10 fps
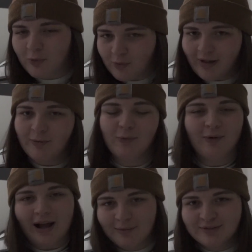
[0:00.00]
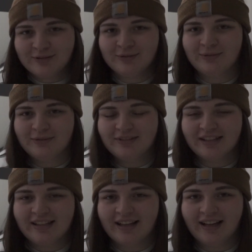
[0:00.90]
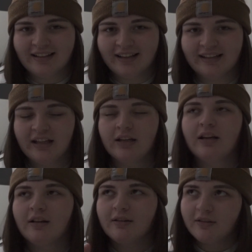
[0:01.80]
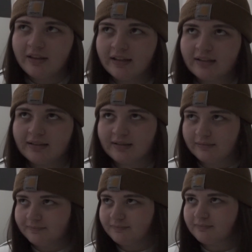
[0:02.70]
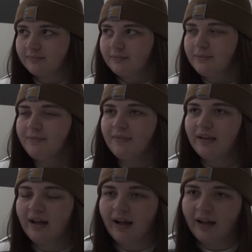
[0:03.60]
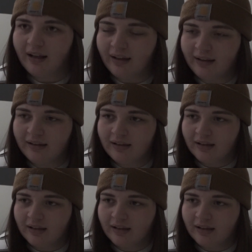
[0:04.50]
like, why would you say that? Like, the thing is, I